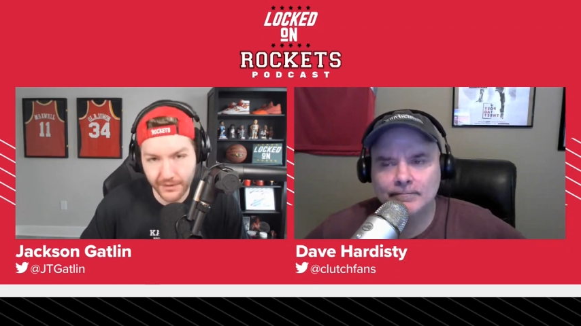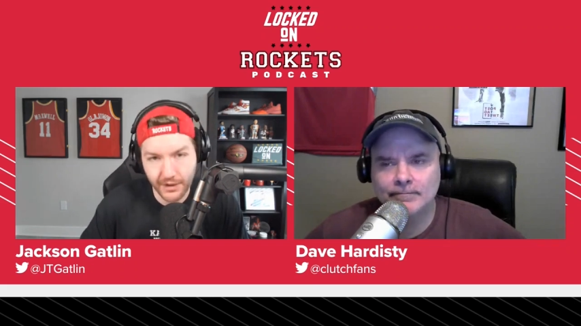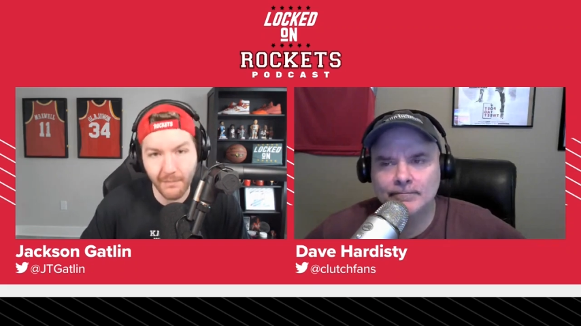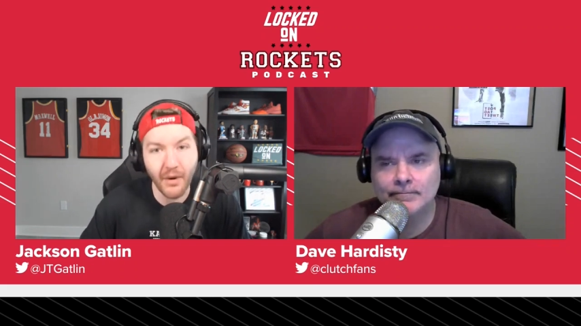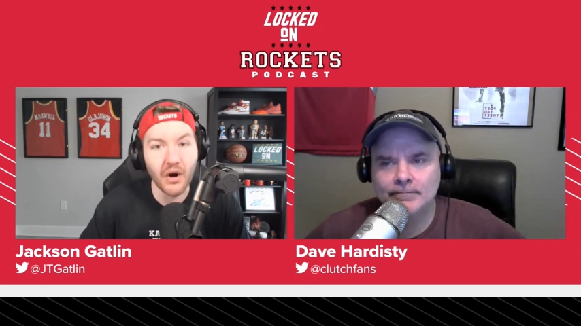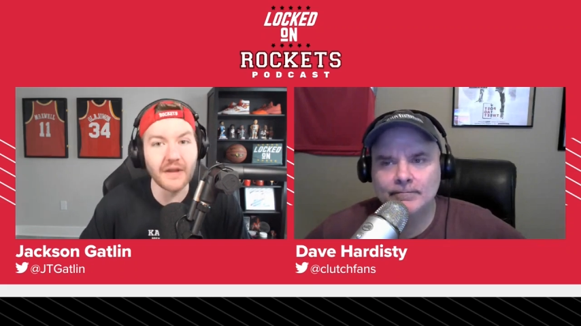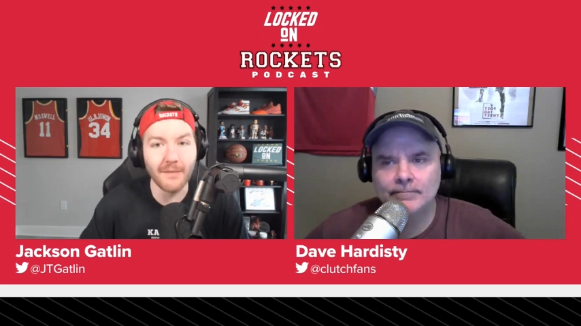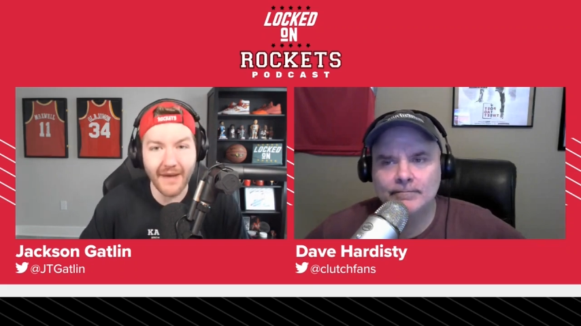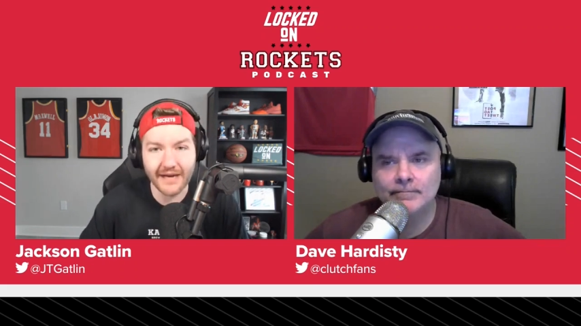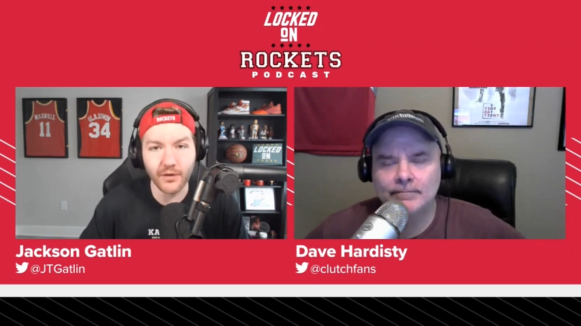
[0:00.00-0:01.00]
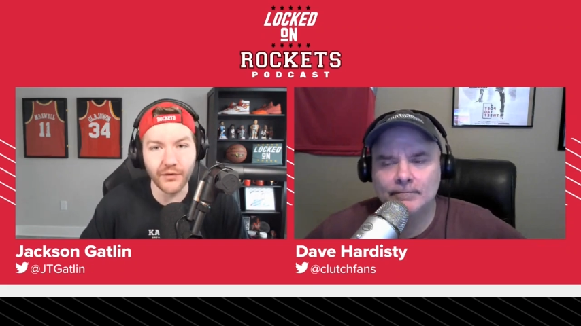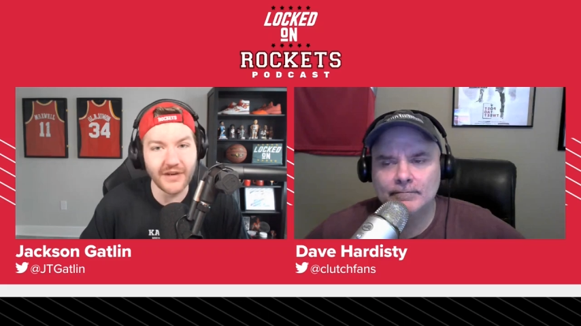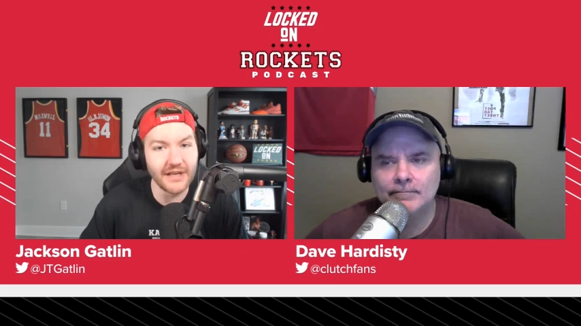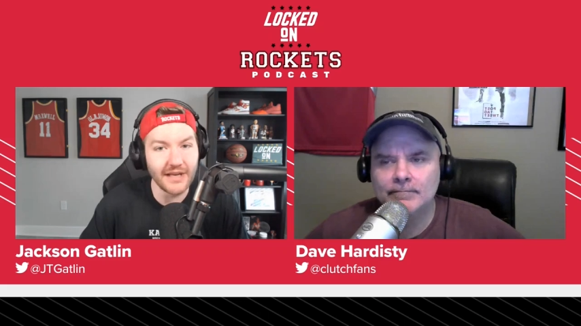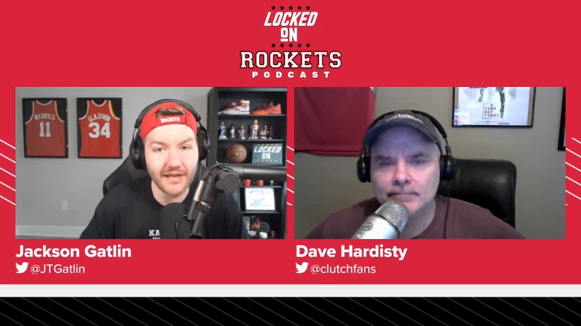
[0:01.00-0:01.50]
Speaker 1: You know, barring the medicals,
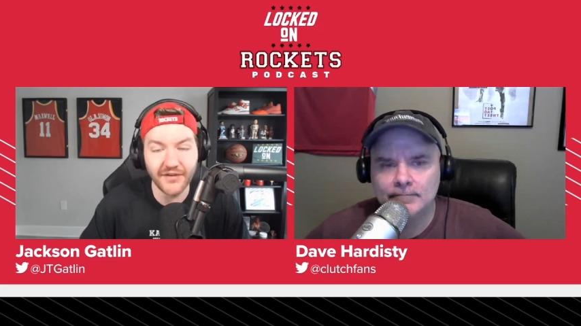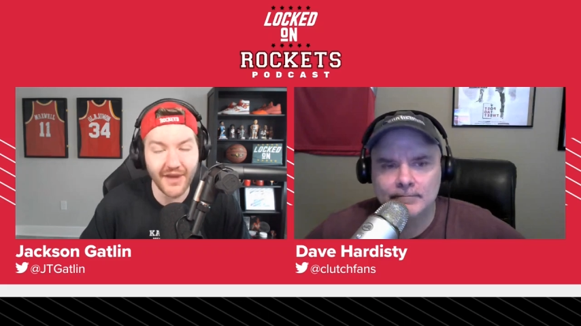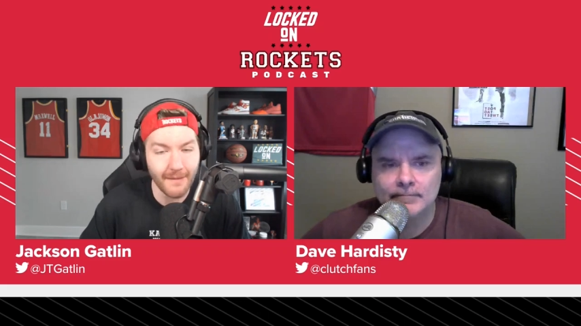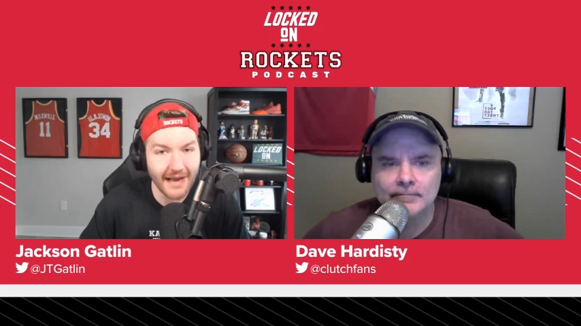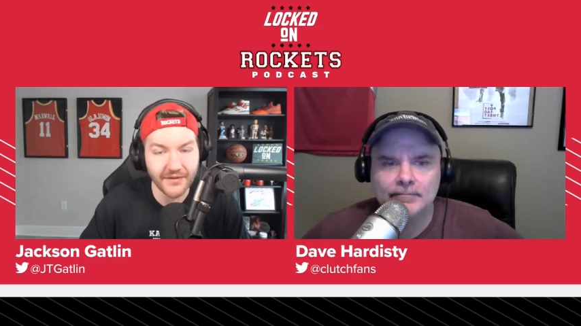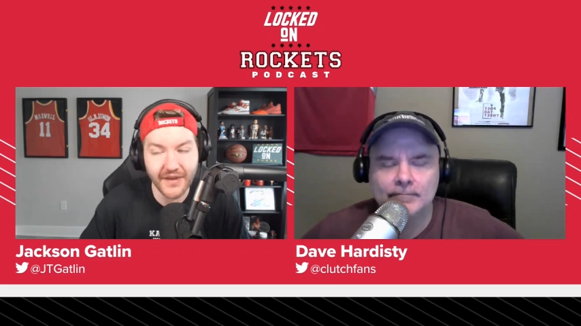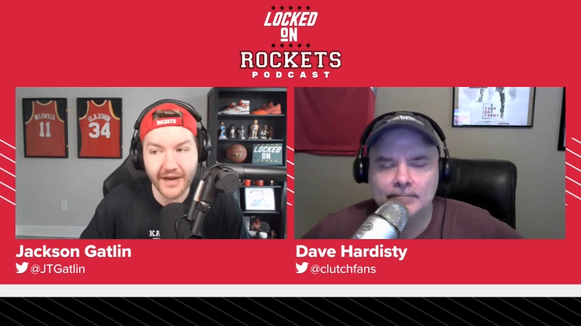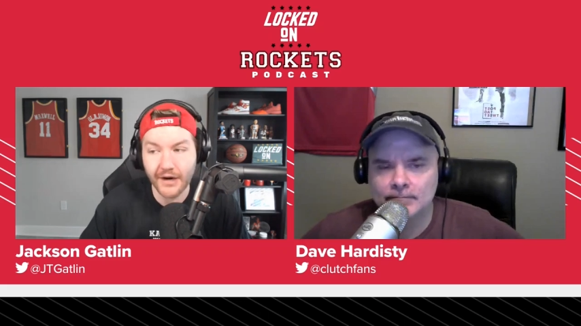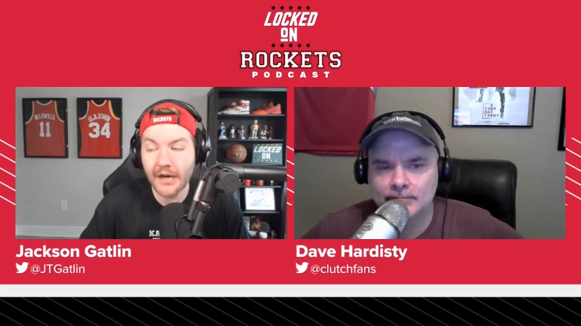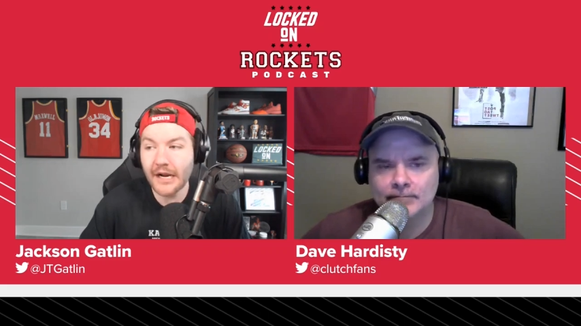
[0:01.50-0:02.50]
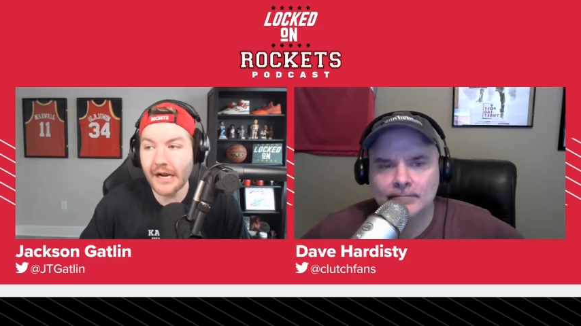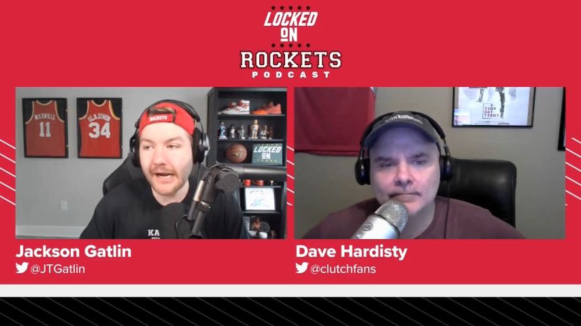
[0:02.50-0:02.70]
any any setbacks there.